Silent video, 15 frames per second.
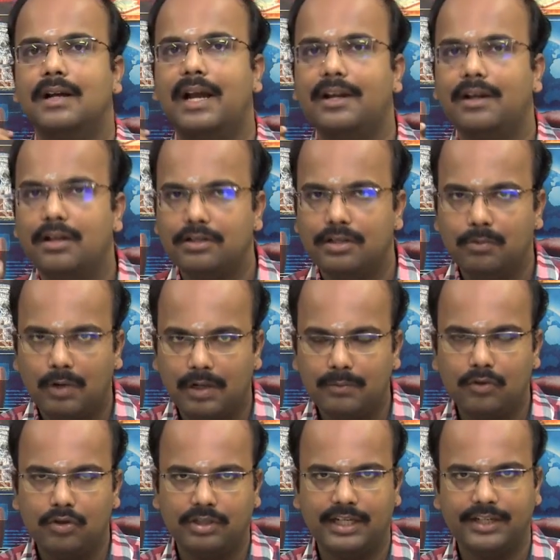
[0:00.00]
And also one
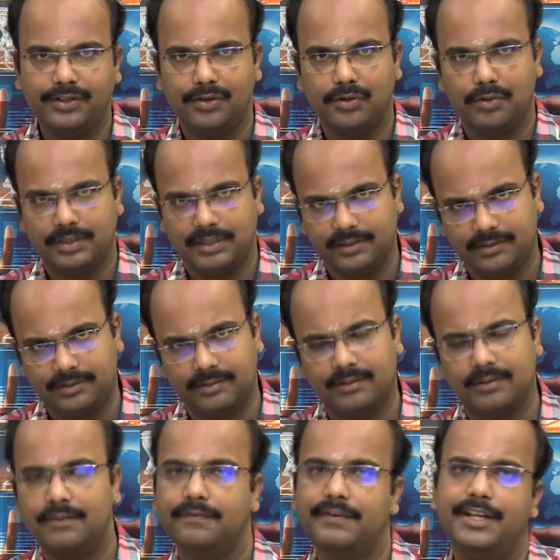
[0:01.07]
more thing to notice
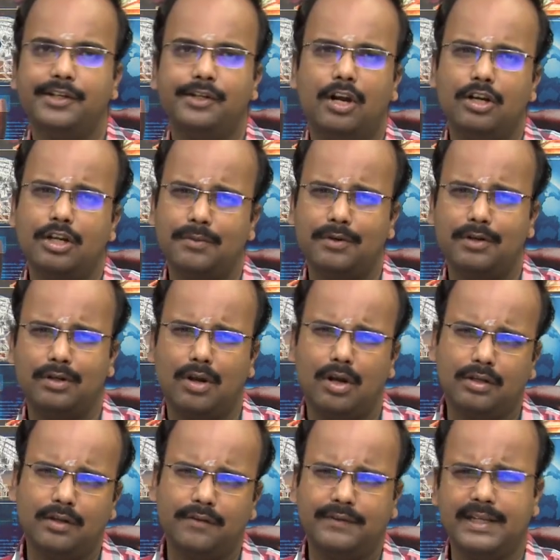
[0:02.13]
we talked about
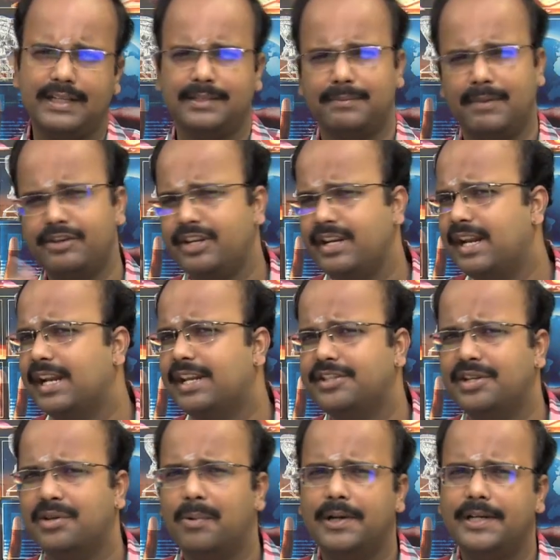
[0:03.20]
lot of things measuring
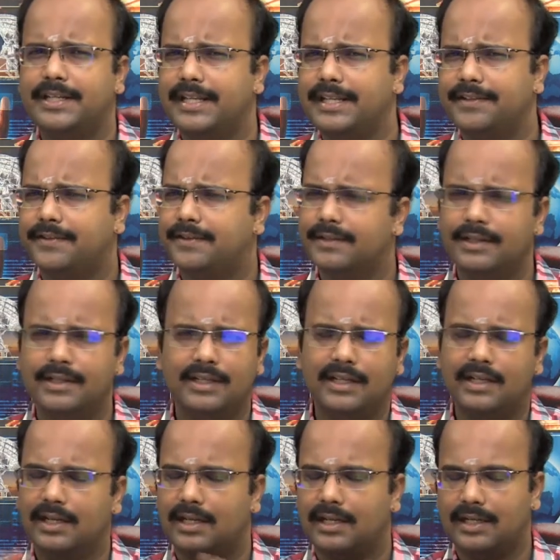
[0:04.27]
energy quantities,
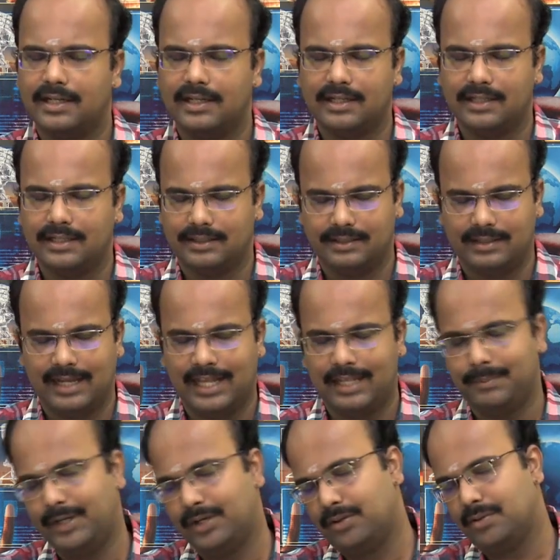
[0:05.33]
uh,
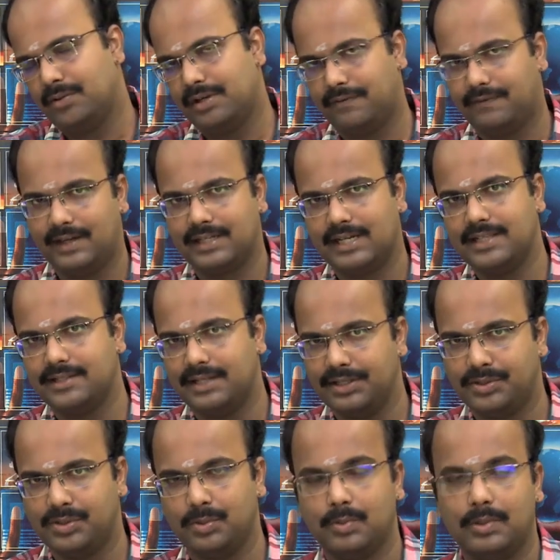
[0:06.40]
albedo, reflectance
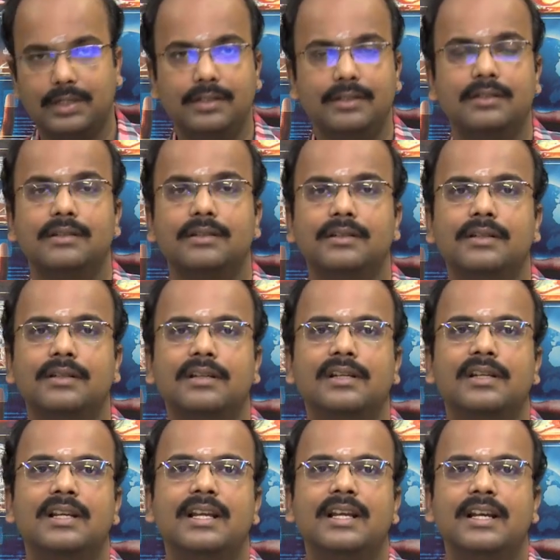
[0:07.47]
and so on.
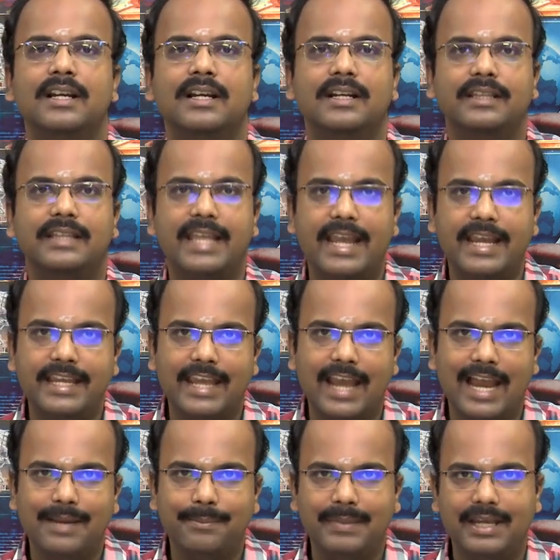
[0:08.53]
They
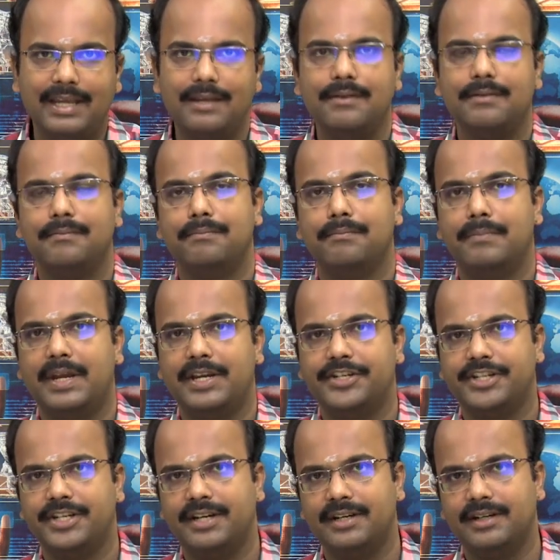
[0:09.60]
can be
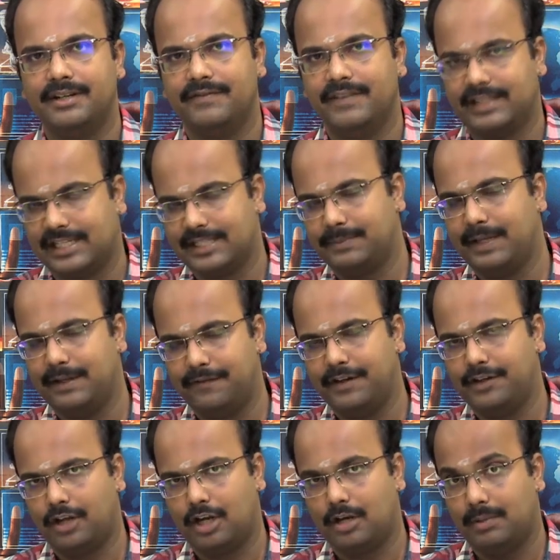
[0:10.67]
measured with respect if
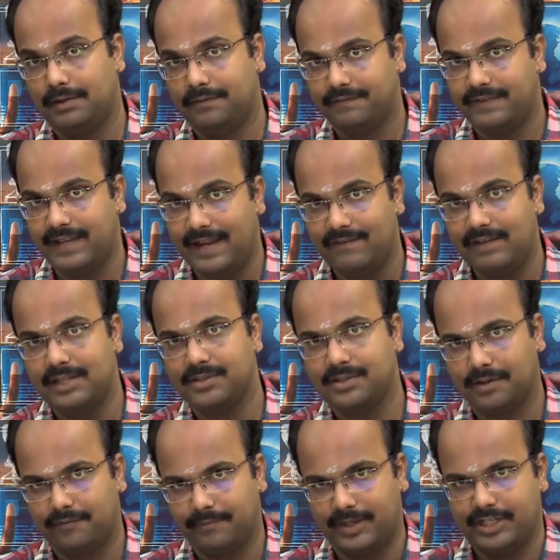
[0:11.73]
we talk about wavelengths
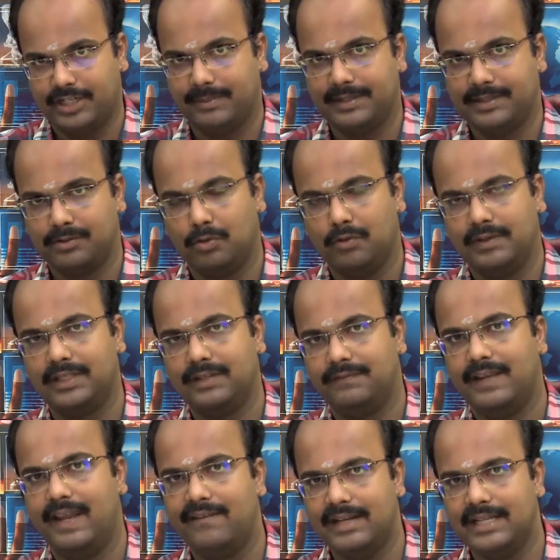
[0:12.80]
of measurements over the
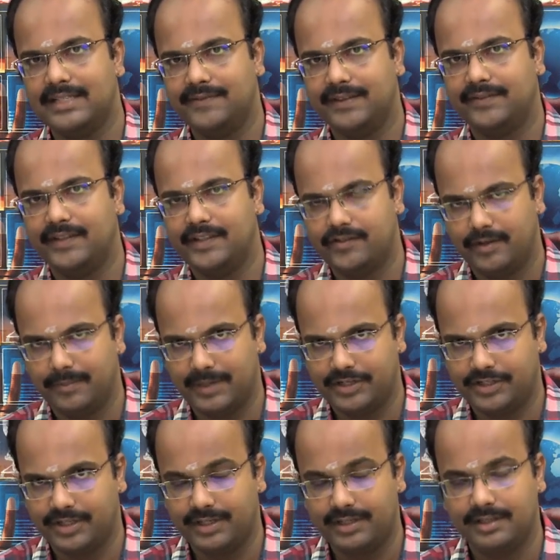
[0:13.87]
wavelengths with which we
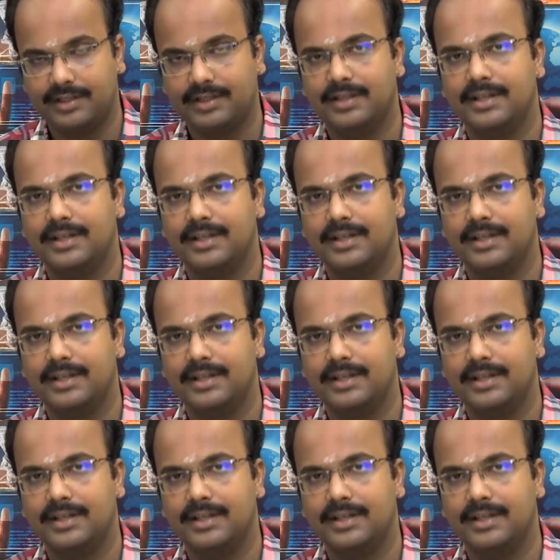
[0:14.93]
measure,